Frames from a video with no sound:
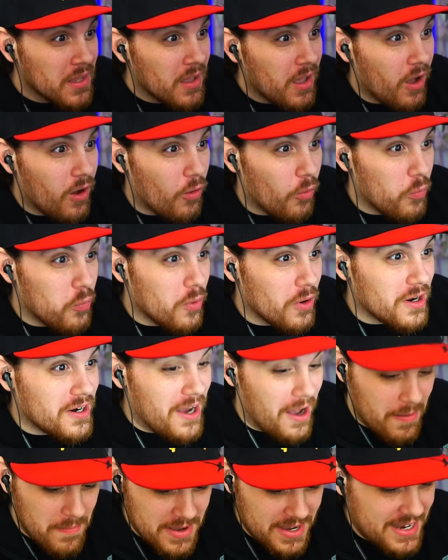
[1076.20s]
Oh, we're
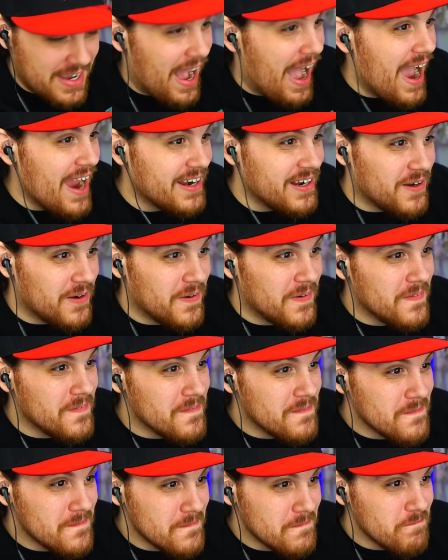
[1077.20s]
coming, Kaido.
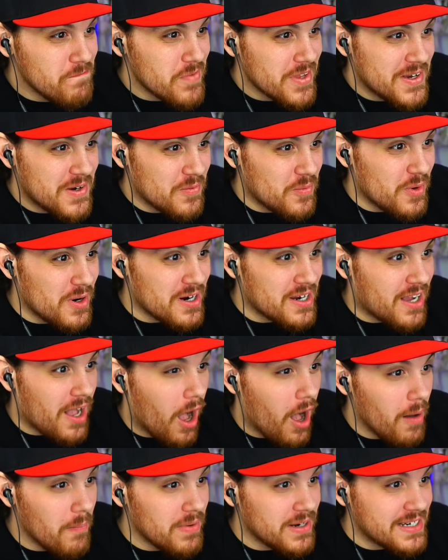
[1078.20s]
We're
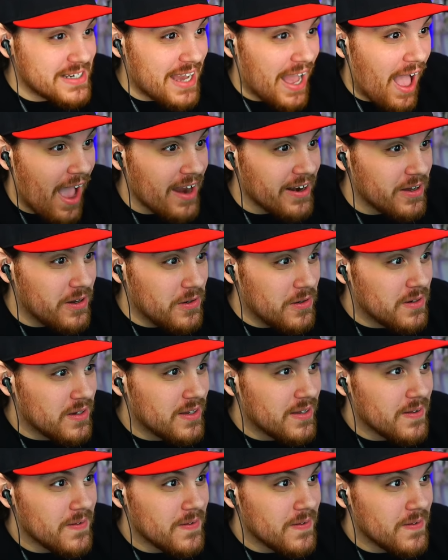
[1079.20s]
coming, Kaido.